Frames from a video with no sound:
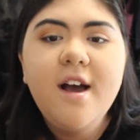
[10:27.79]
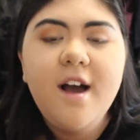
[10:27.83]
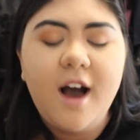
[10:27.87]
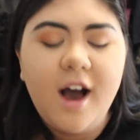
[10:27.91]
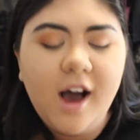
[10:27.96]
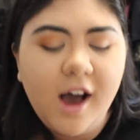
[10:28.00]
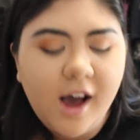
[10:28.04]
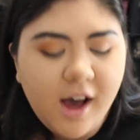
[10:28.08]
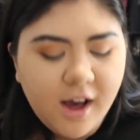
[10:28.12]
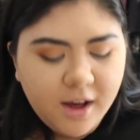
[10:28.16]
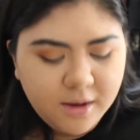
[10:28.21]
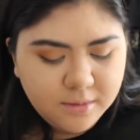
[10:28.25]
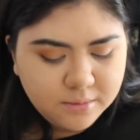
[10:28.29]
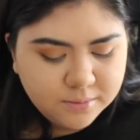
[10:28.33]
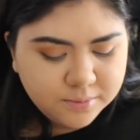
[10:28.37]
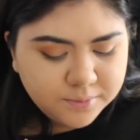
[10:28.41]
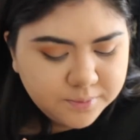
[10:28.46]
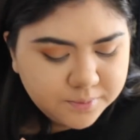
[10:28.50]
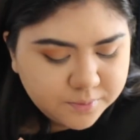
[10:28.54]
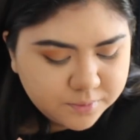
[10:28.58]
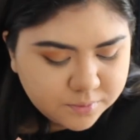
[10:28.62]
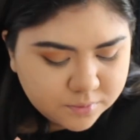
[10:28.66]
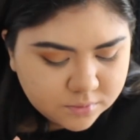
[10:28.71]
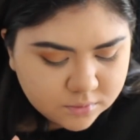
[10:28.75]
And
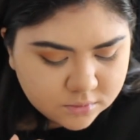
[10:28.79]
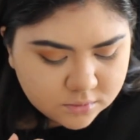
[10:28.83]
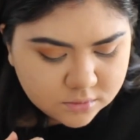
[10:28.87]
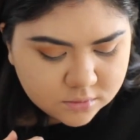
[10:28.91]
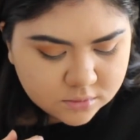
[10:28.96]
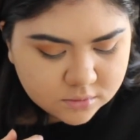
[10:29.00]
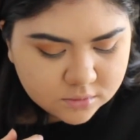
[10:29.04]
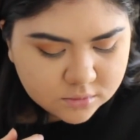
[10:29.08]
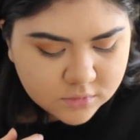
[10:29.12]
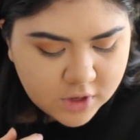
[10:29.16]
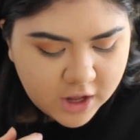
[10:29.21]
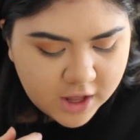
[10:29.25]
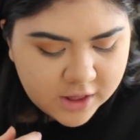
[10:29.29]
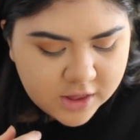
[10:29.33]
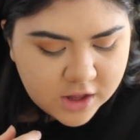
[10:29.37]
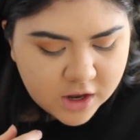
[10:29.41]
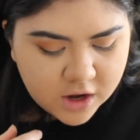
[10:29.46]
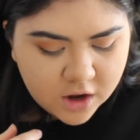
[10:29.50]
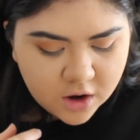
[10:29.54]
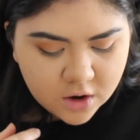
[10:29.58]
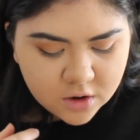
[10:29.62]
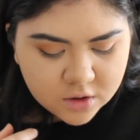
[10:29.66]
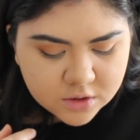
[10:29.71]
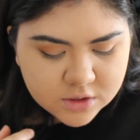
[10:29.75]

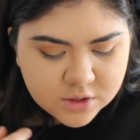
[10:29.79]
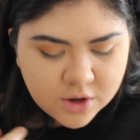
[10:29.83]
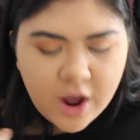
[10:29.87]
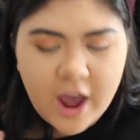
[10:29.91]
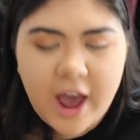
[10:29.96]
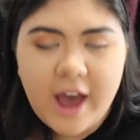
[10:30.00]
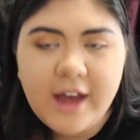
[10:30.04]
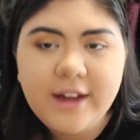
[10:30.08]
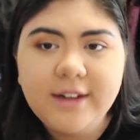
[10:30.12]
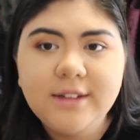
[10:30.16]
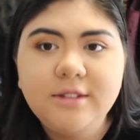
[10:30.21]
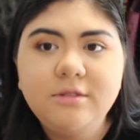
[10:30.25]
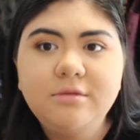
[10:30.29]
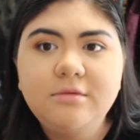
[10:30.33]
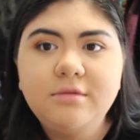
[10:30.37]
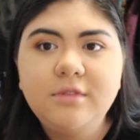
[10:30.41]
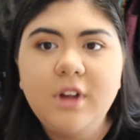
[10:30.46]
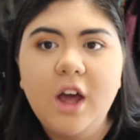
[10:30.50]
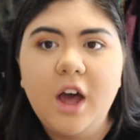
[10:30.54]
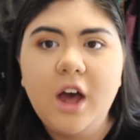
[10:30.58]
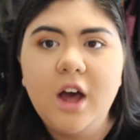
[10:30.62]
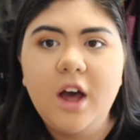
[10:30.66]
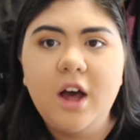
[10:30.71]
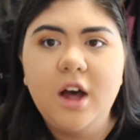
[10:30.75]
then I also had
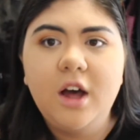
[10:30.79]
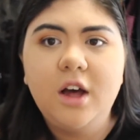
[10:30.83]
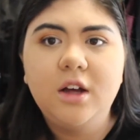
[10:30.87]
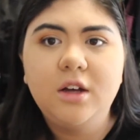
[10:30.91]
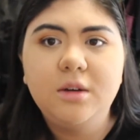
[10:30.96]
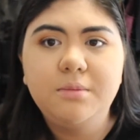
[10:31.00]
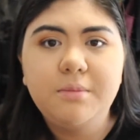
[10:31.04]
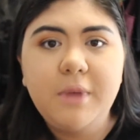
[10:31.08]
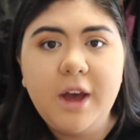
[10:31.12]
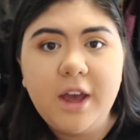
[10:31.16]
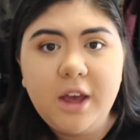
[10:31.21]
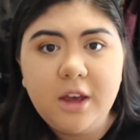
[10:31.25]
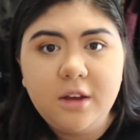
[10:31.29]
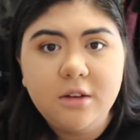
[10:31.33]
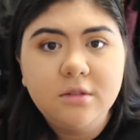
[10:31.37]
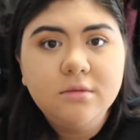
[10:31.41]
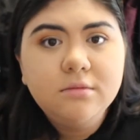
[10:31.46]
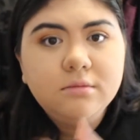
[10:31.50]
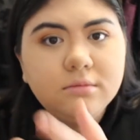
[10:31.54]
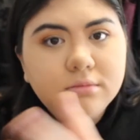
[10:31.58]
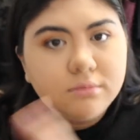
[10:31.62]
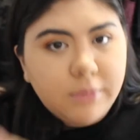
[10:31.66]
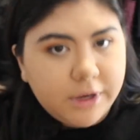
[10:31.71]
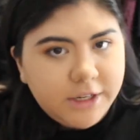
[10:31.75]
my
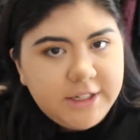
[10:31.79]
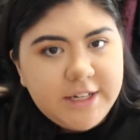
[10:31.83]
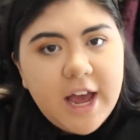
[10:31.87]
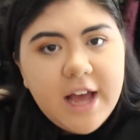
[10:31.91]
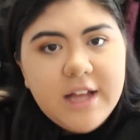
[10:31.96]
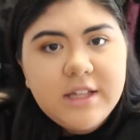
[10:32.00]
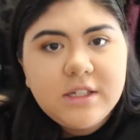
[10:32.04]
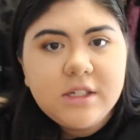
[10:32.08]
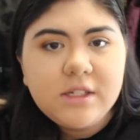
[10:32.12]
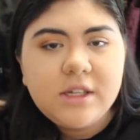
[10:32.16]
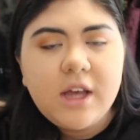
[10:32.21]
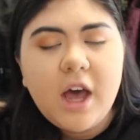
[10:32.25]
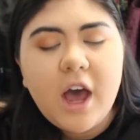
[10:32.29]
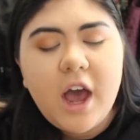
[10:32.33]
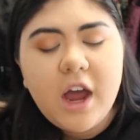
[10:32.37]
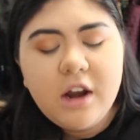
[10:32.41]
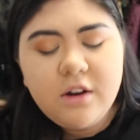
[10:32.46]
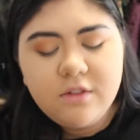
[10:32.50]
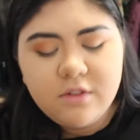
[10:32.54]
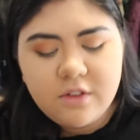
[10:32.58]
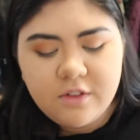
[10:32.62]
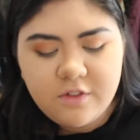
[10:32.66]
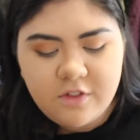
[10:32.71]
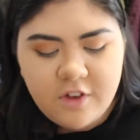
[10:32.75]
dad's
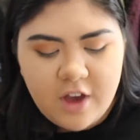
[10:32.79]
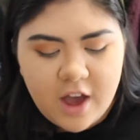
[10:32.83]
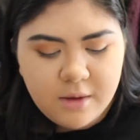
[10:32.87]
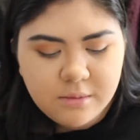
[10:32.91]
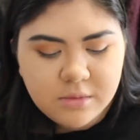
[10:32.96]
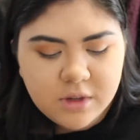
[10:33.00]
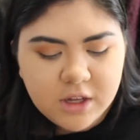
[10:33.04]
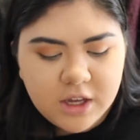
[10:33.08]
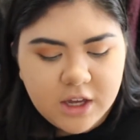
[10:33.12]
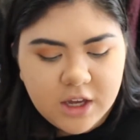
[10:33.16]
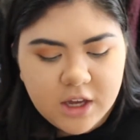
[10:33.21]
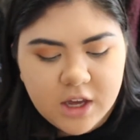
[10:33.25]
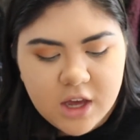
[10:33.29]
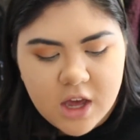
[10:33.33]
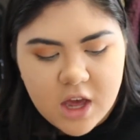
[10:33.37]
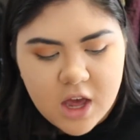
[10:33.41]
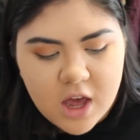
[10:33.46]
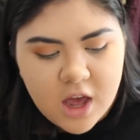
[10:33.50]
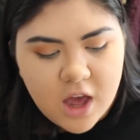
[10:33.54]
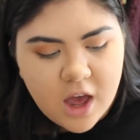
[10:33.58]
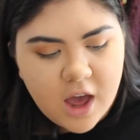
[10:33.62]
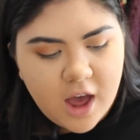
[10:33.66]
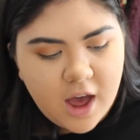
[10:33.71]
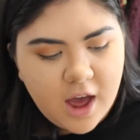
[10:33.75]
side of the family,
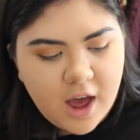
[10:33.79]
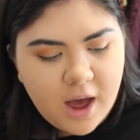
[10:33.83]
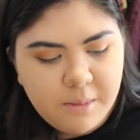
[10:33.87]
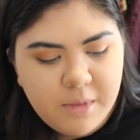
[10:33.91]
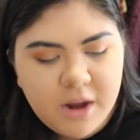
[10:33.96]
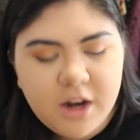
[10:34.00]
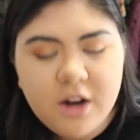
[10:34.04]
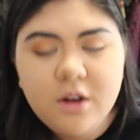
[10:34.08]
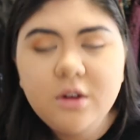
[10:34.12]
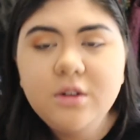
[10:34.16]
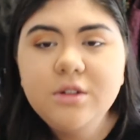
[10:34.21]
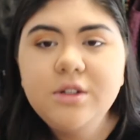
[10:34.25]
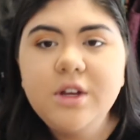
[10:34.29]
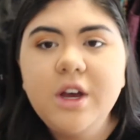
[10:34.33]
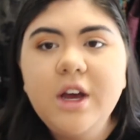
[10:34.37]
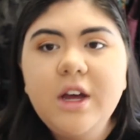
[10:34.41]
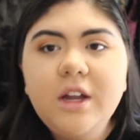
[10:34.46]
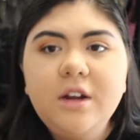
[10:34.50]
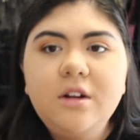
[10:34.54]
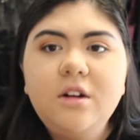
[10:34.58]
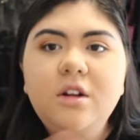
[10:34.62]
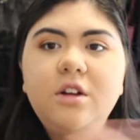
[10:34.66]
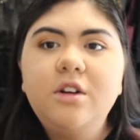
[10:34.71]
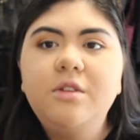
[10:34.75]
and I also
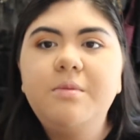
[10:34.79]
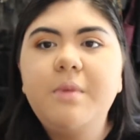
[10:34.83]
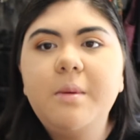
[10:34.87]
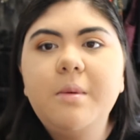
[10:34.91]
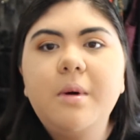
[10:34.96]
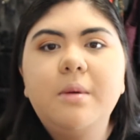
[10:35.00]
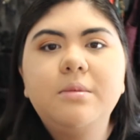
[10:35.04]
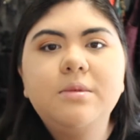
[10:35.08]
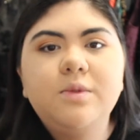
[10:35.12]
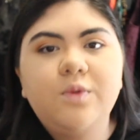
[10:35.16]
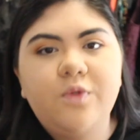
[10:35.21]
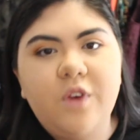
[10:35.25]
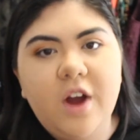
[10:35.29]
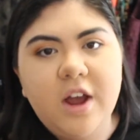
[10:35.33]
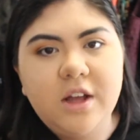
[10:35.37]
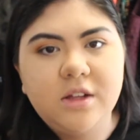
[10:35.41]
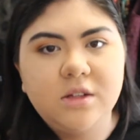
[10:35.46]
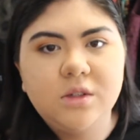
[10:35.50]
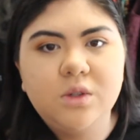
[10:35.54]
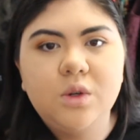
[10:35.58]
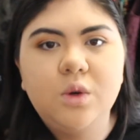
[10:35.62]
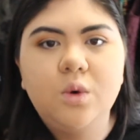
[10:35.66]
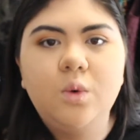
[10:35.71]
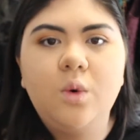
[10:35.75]
had a lot of my mom's
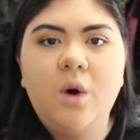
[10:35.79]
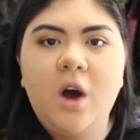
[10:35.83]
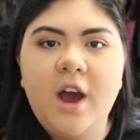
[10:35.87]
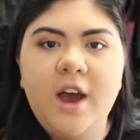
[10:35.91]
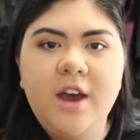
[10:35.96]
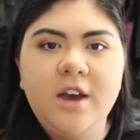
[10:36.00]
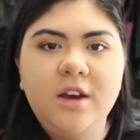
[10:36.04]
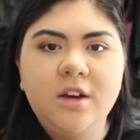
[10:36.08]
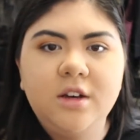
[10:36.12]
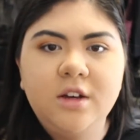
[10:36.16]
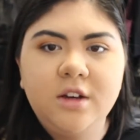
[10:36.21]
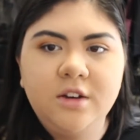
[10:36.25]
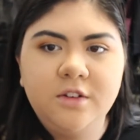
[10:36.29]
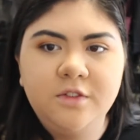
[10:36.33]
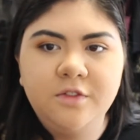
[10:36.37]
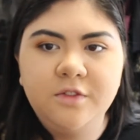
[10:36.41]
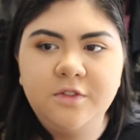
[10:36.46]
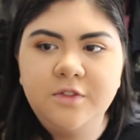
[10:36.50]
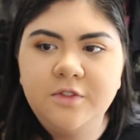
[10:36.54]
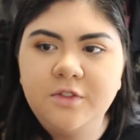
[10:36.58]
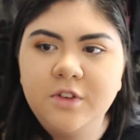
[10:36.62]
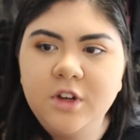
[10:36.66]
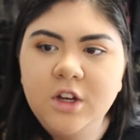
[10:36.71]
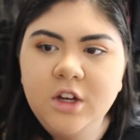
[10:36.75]
friends who I
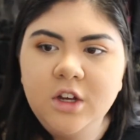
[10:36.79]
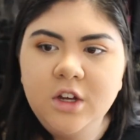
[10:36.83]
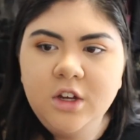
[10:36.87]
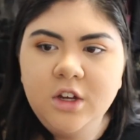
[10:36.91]
have